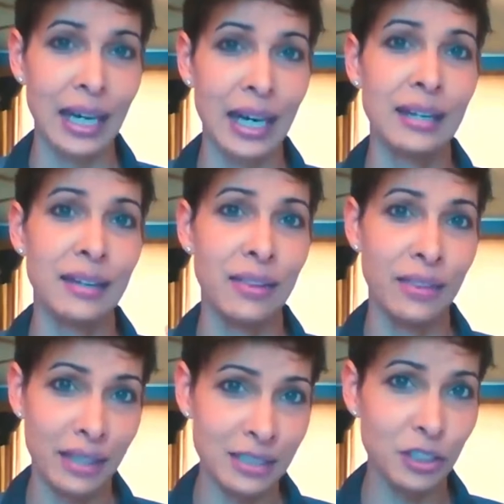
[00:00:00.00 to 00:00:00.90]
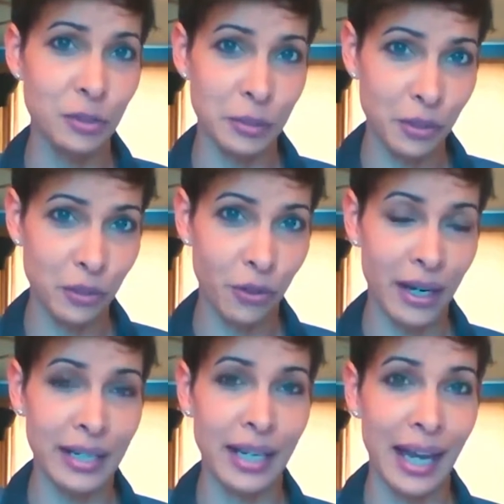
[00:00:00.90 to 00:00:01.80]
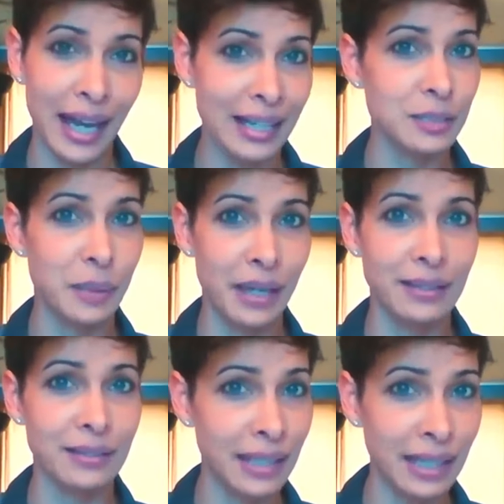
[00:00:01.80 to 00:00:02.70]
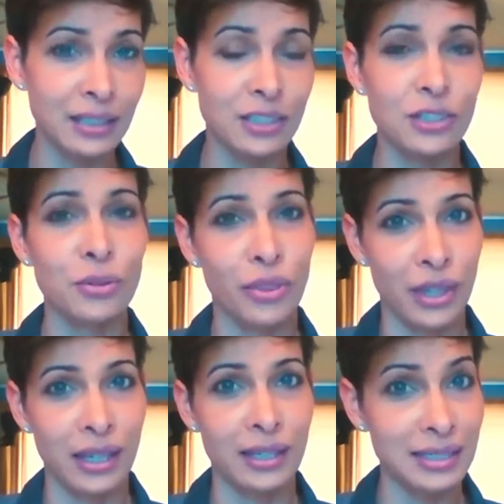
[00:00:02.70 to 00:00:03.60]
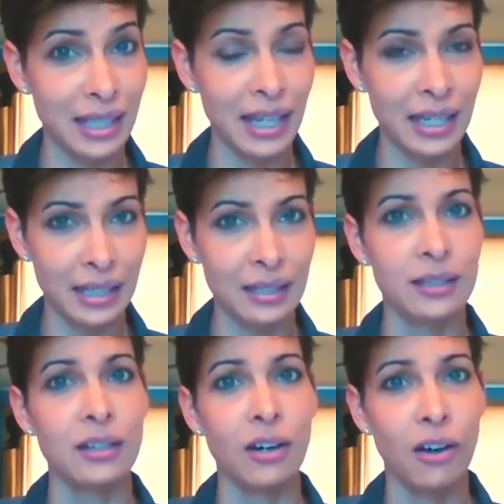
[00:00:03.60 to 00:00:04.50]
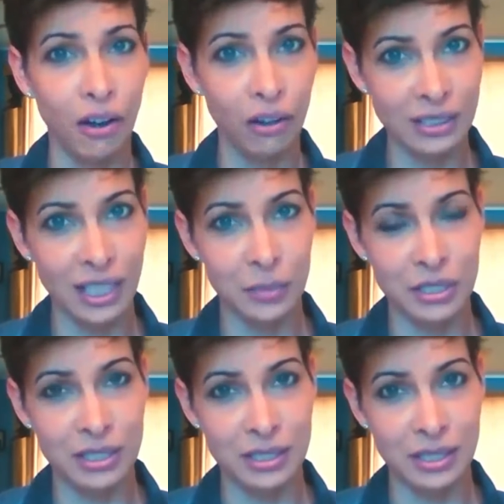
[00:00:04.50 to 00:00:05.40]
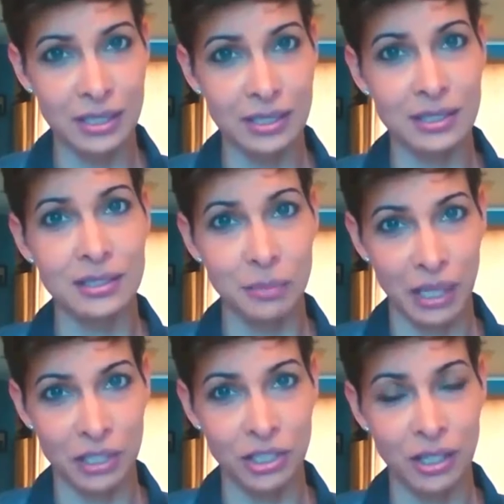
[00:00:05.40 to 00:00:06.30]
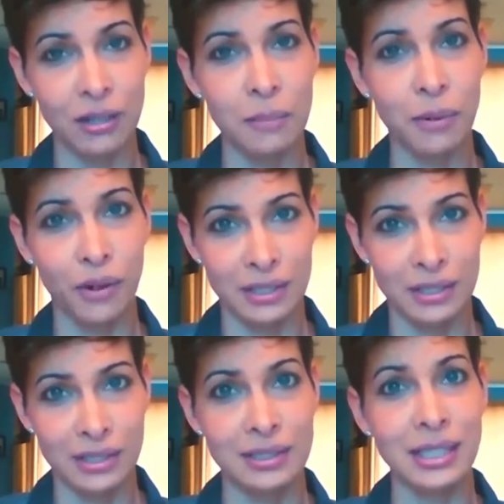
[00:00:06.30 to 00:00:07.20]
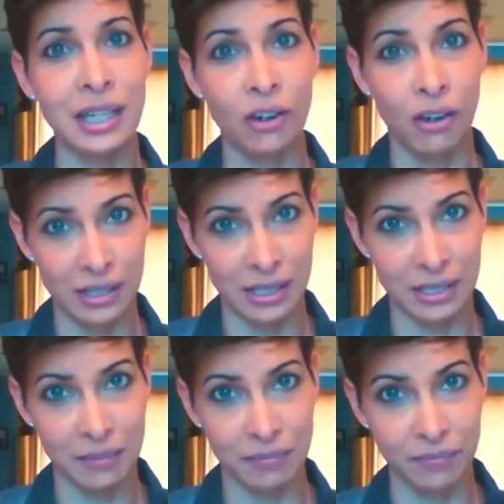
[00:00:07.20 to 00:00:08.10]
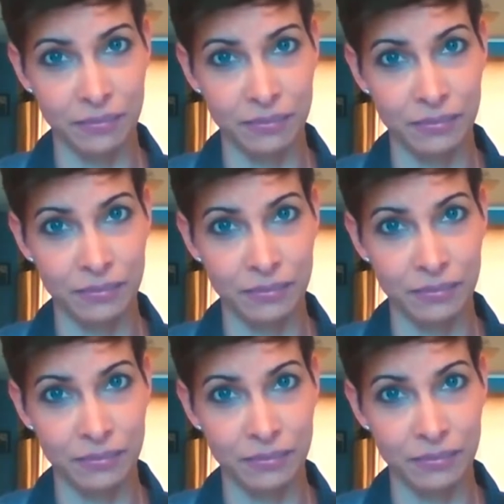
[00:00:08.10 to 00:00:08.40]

And this aluminum chloride has been linked to things like Alzheimer's disease, dementia, Parkinson's, and autism.